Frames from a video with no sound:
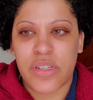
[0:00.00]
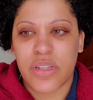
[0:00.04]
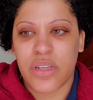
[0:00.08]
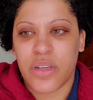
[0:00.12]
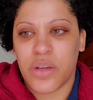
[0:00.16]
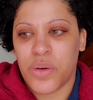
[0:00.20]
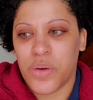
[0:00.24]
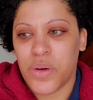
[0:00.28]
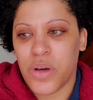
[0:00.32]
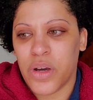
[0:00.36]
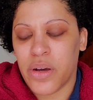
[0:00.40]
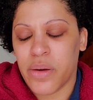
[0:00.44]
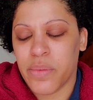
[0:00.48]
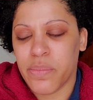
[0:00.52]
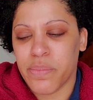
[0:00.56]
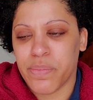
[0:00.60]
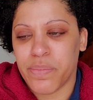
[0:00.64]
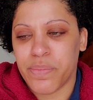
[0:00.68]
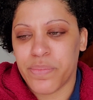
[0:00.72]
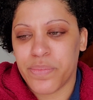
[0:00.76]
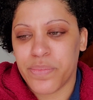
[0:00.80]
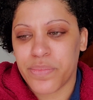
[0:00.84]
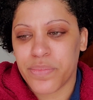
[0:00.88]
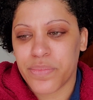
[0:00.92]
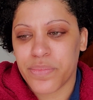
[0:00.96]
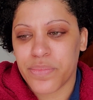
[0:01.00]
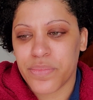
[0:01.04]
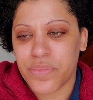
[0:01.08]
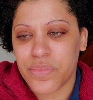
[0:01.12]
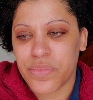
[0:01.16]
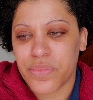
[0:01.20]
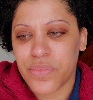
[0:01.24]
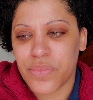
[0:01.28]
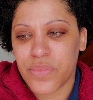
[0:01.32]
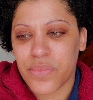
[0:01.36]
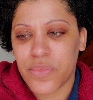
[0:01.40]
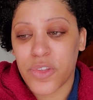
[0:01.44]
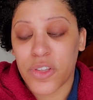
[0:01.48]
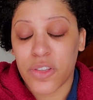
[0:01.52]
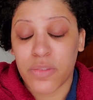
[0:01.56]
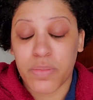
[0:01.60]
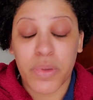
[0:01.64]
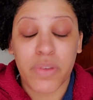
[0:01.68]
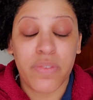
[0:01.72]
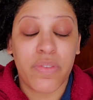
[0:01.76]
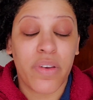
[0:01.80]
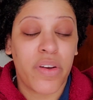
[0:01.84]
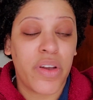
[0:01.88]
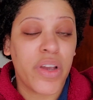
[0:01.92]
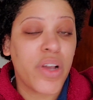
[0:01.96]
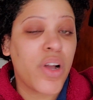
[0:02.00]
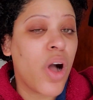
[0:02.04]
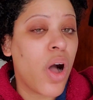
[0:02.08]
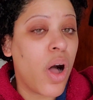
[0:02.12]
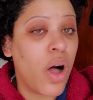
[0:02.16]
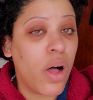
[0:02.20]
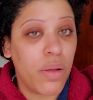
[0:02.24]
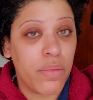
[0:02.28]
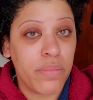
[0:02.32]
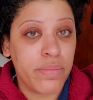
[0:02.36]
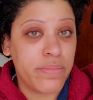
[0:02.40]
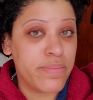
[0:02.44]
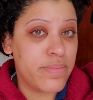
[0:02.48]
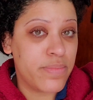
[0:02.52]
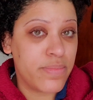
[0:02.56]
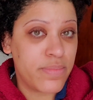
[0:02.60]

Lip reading: to just be very calm